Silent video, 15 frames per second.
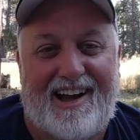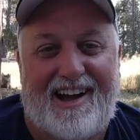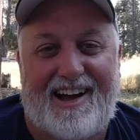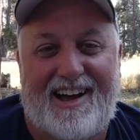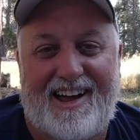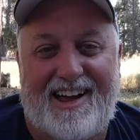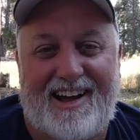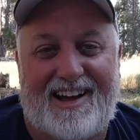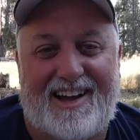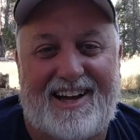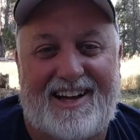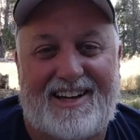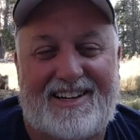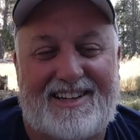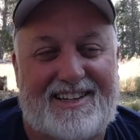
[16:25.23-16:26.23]

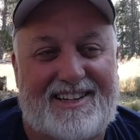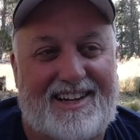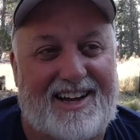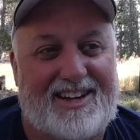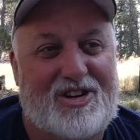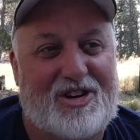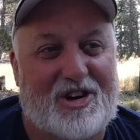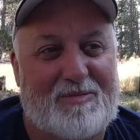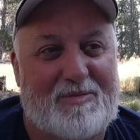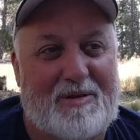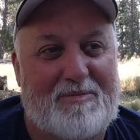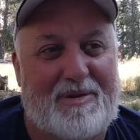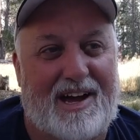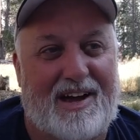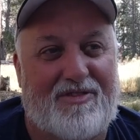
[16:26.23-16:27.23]
I turned
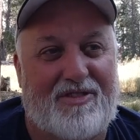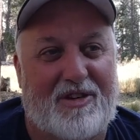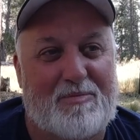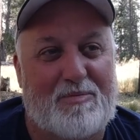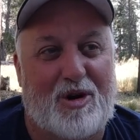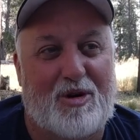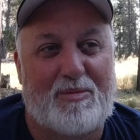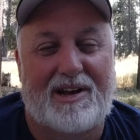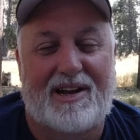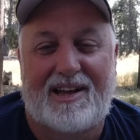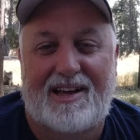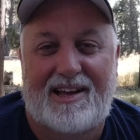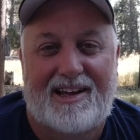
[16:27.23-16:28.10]
my back for a moment